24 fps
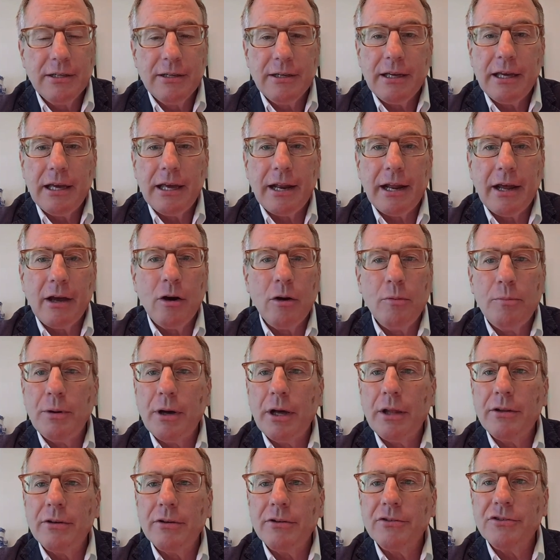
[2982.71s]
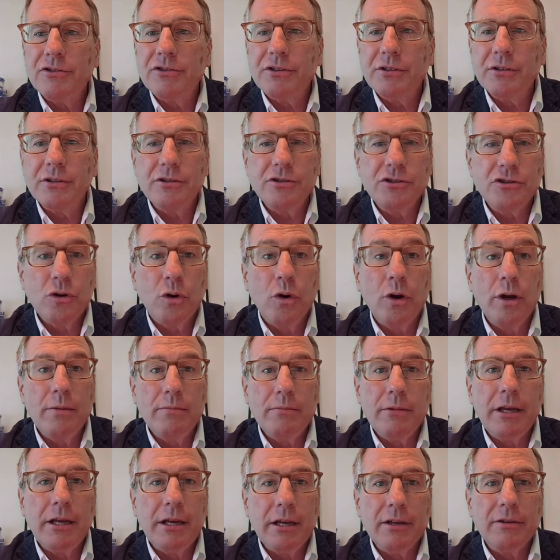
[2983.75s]
and I hope others join
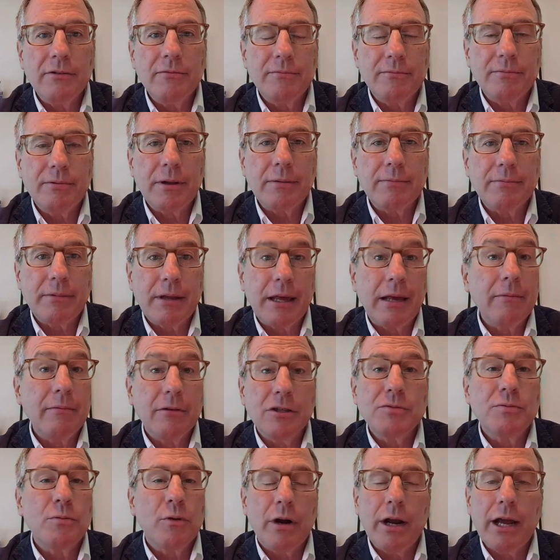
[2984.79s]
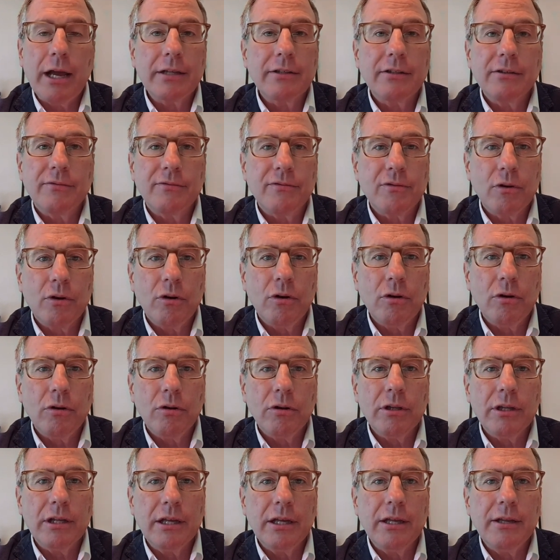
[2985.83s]
me in playing a much more active role
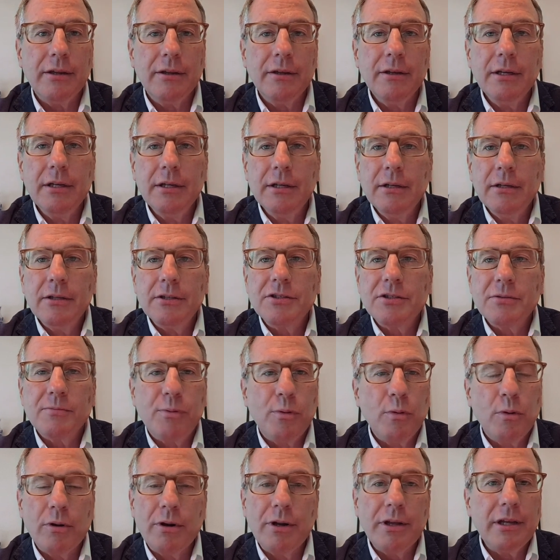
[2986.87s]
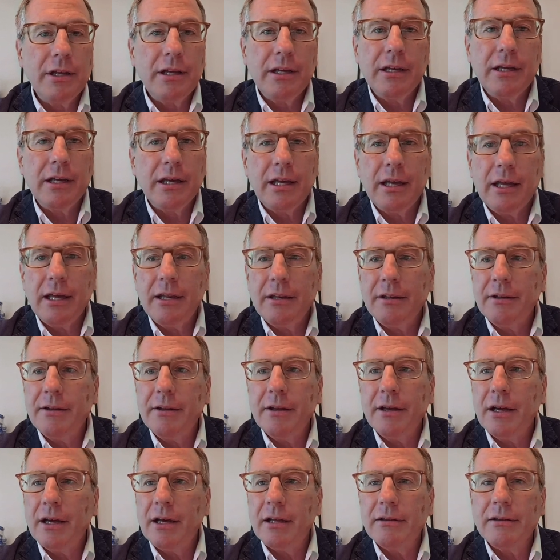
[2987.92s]
in supporting and
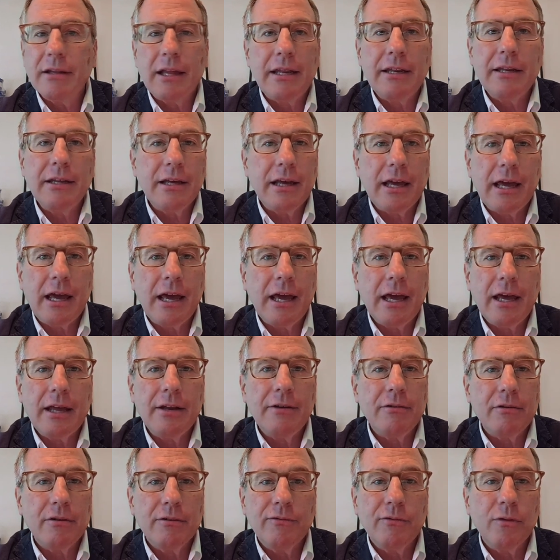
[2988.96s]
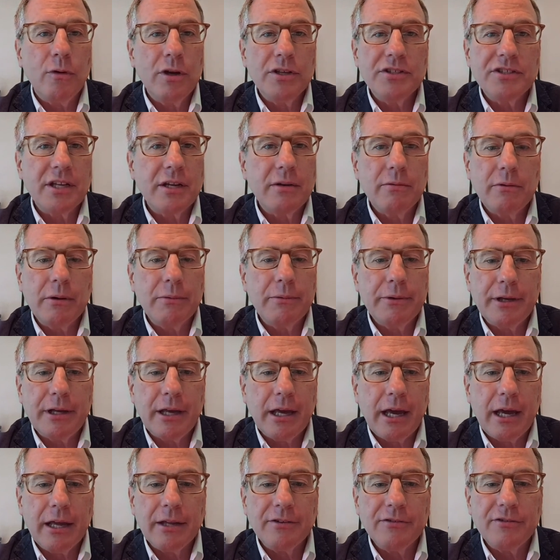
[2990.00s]
lending a hand or a voice any way we
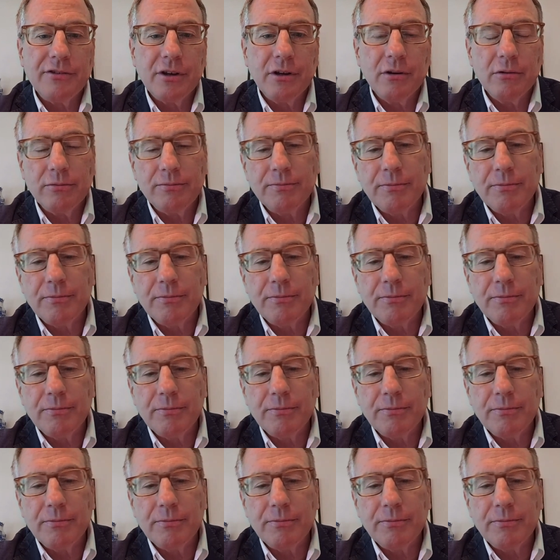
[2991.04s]
can. So